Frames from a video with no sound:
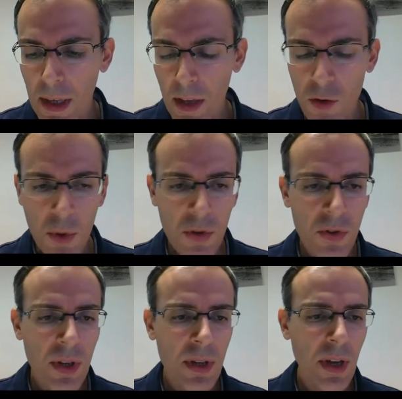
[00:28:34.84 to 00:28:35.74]
As you will
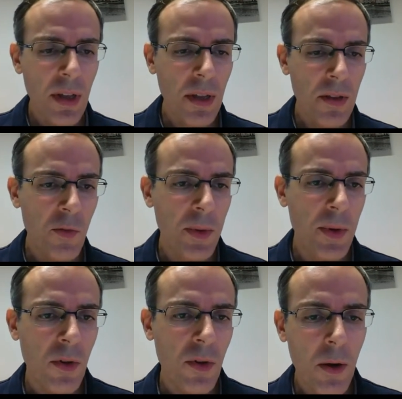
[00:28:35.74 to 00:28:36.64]
see, in the
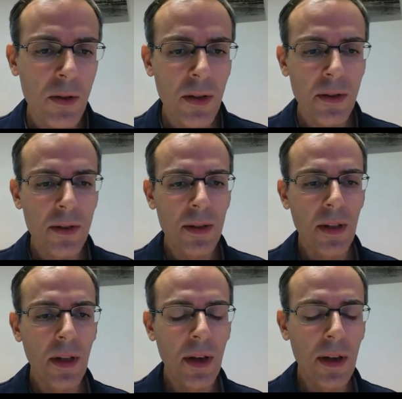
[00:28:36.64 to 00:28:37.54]
spirit of high content
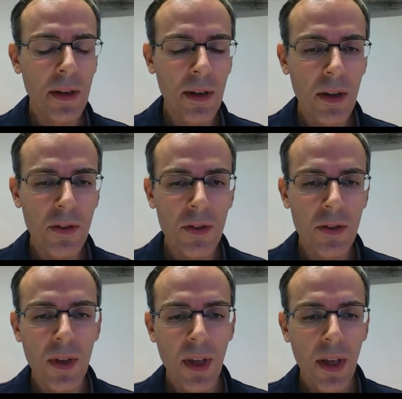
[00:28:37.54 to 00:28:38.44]

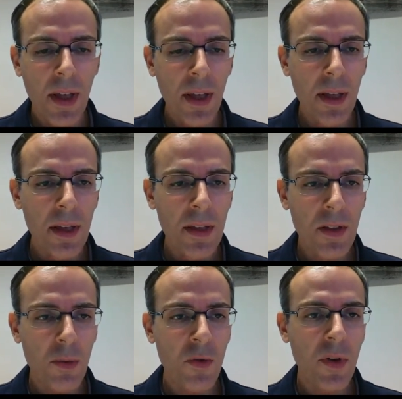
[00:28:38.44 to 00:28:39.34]
analysis,
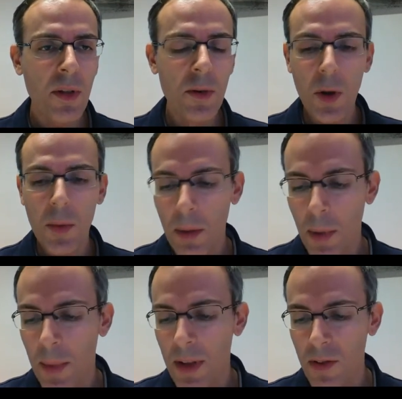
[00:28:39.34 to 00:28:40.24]
self-profiler
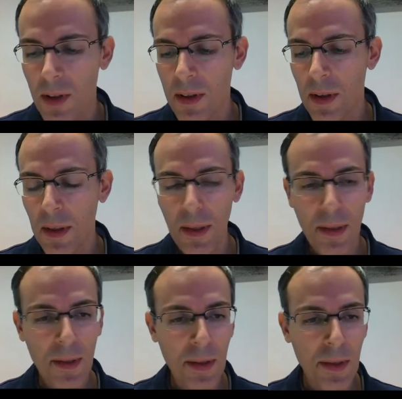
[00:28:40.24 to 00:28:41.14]
implements the
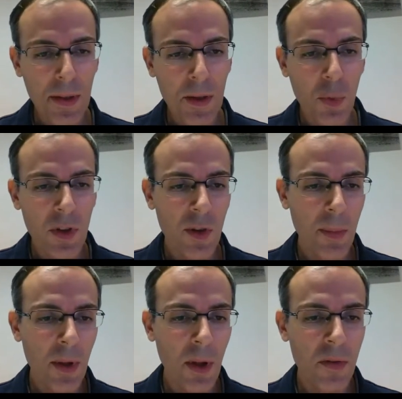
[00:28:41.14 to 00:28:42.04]

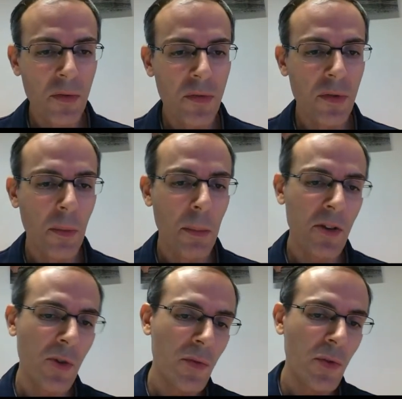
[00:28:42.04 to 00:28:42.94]
principle of
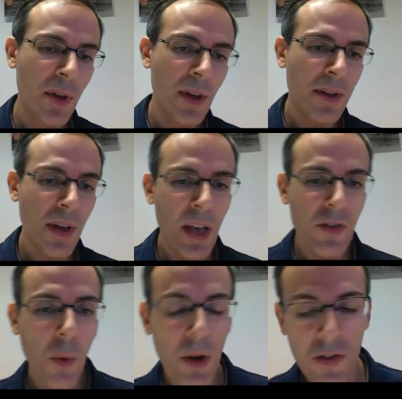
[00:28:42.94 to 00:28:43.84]
measure everything,
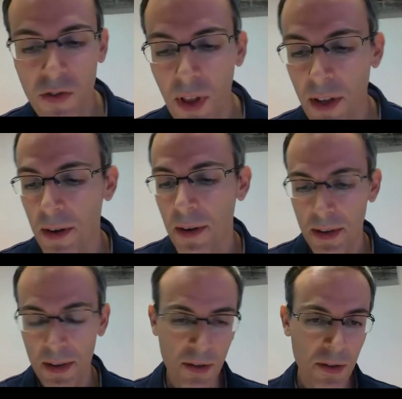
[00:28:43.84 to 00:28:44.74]
ask questions later.
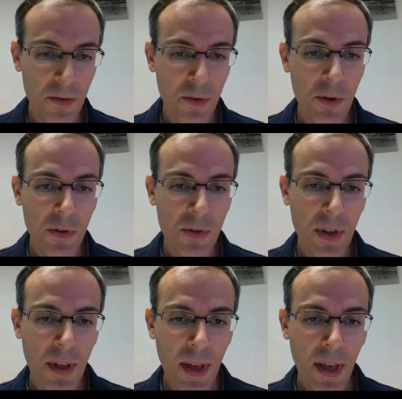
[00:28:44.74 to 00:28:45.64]
Of course,
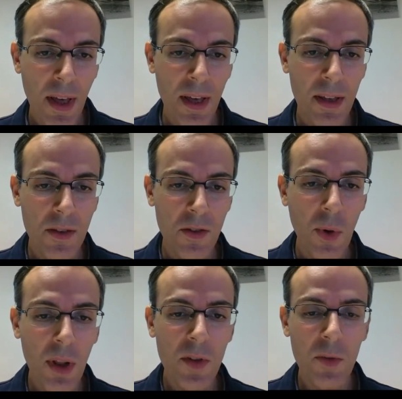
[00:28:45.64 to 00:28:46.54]
this is
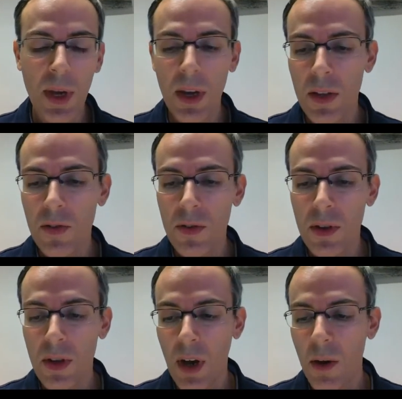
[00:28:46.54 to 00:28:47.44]
relevant because
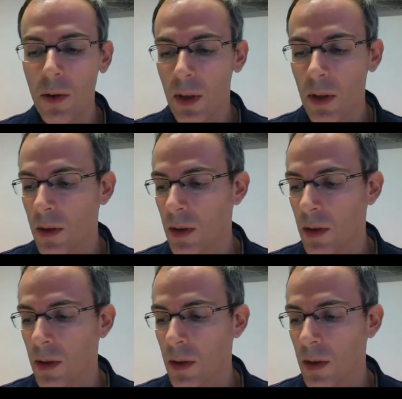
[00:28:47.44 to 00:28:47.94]
high content